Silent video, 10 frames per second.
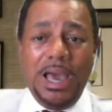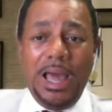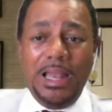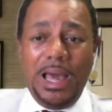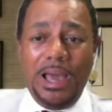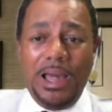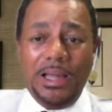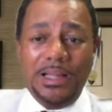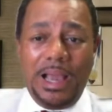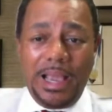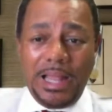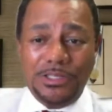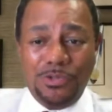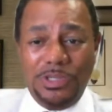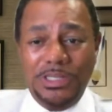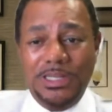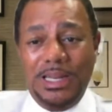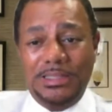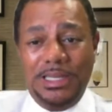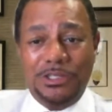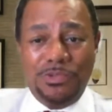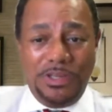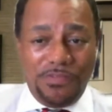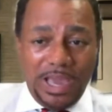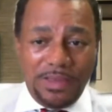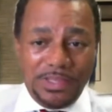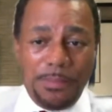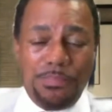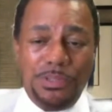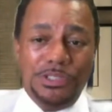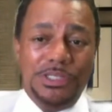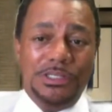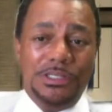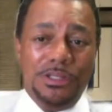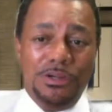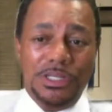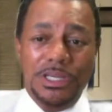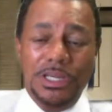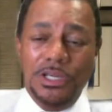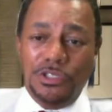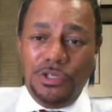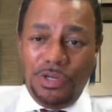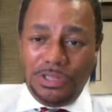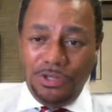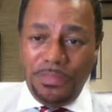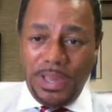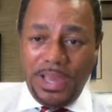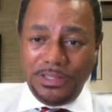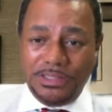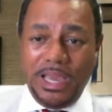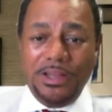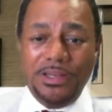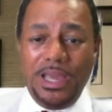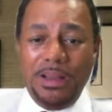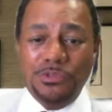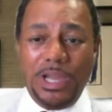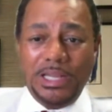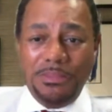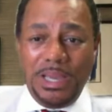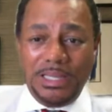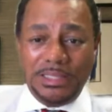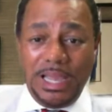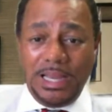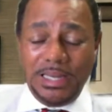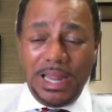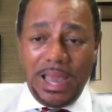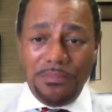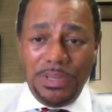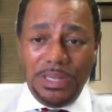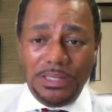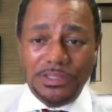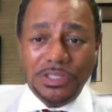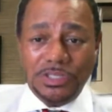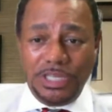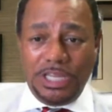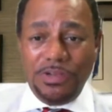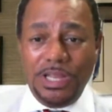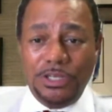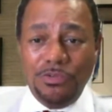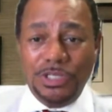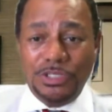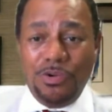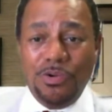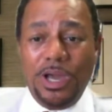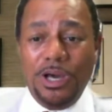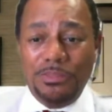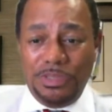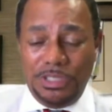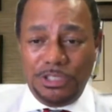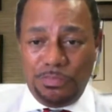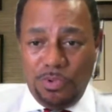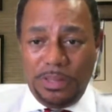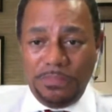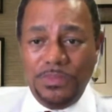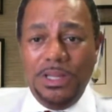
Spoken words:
I got to 20, then I said 25, then I pushed it to 30. So at 30 pounds down now, I'm trying to maintain, and I've been successful at doing so up to this point.